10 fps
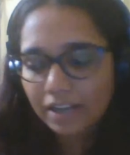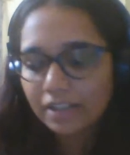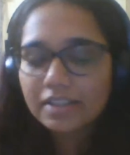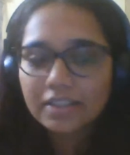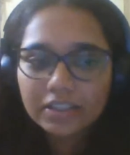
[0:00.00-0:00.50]

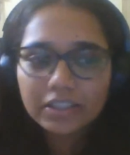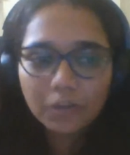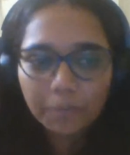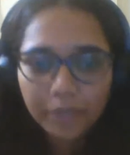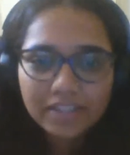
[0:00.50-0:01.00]
certain
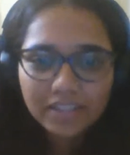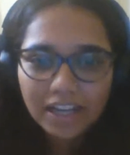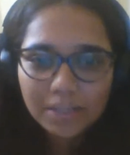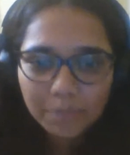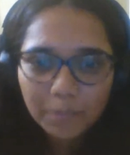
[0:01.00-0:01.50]
oppressed
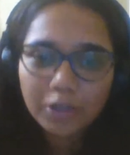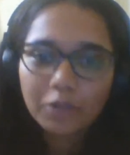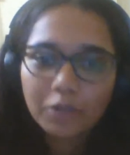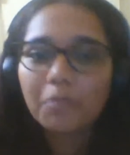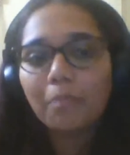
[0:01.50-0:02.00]
caste people
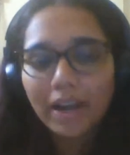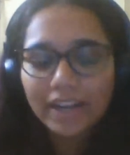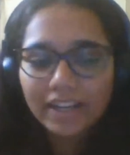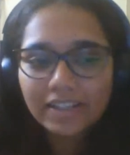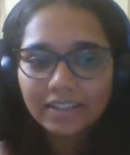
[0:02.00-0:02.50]

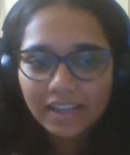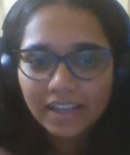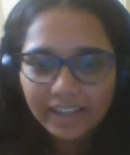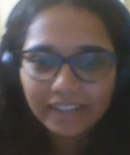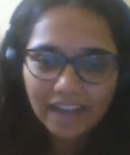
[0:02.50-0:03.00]
might
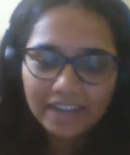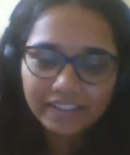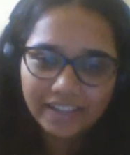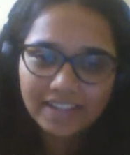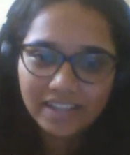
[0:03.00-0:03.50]
get
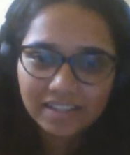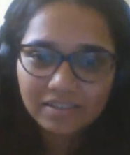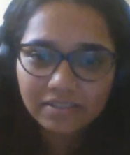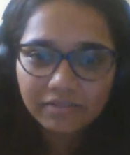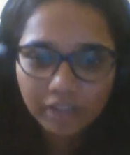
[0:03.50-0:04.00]
categorized as
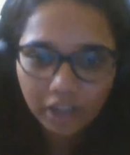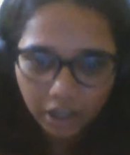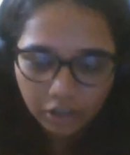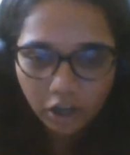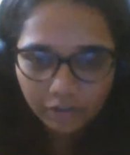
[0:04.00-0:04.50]

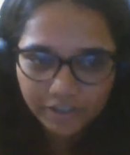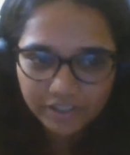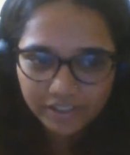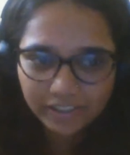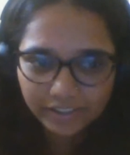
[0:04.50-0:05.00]

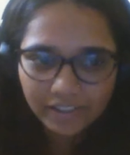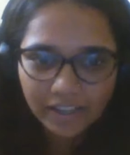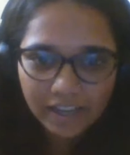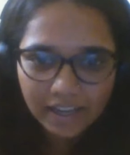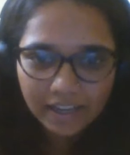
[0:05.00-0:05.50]
non-vegetarian.
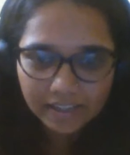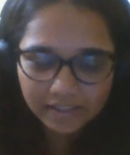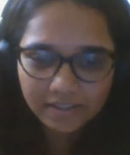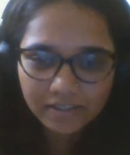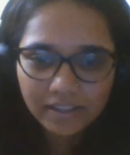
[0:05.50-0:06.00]

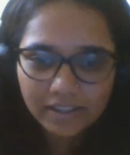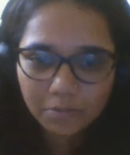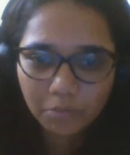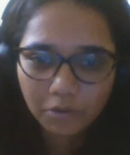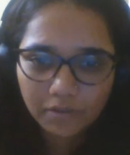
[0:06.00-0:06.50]
Is
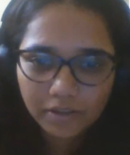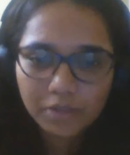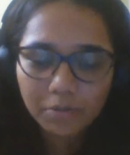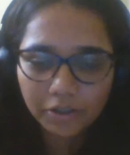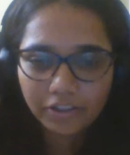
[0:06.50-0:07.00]

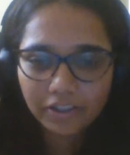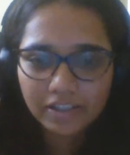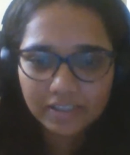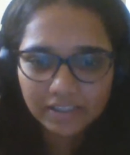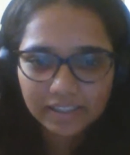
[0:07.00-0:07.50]
what you are
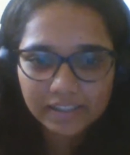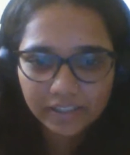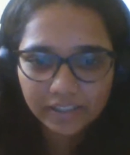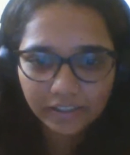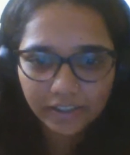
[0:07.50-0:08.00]

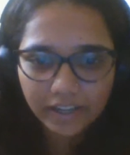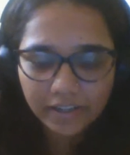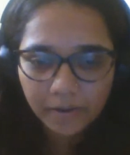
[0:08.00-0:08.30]
suggesting, right?